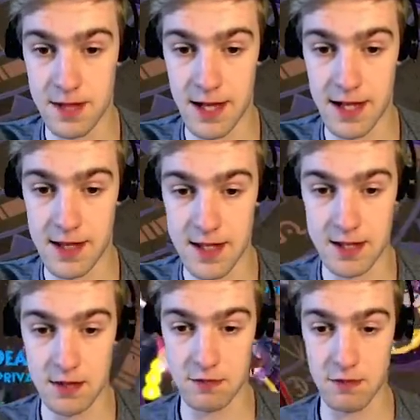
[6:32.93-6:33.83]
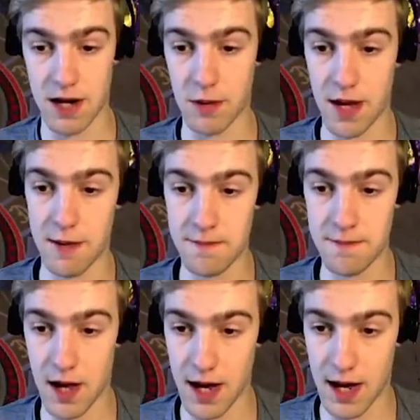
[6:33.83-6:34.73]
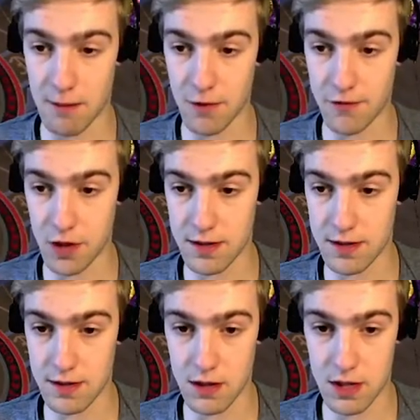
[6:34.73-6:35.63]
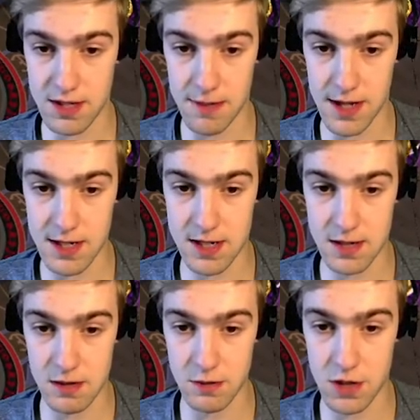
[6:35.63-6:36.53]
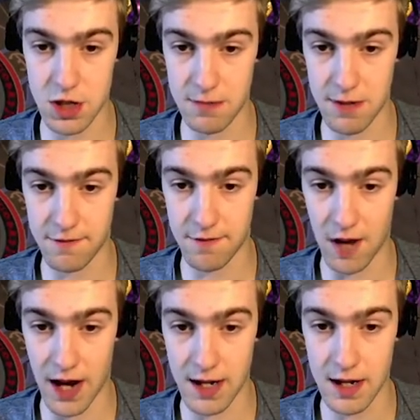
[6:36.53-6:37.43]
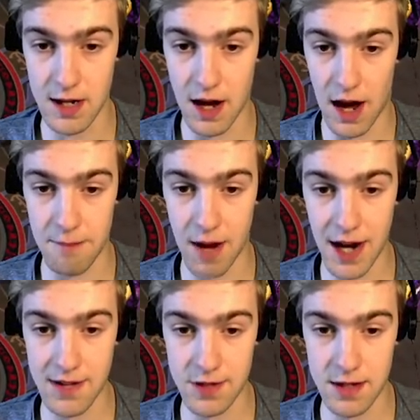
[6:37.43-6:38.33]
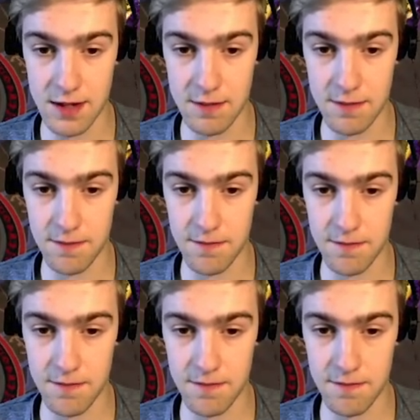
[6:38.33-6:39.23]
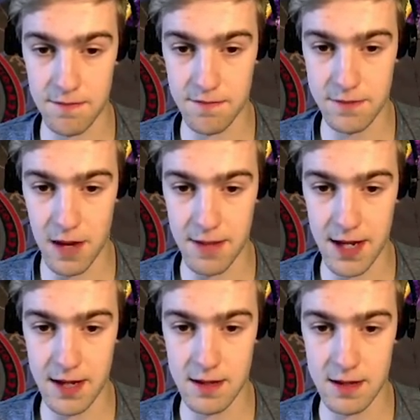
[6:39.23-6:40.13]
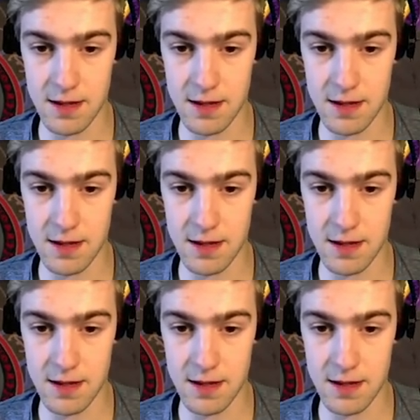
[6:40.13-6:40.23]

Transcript: Headless right away. We've got lots of PS, so we should be fine. I might even... I mean...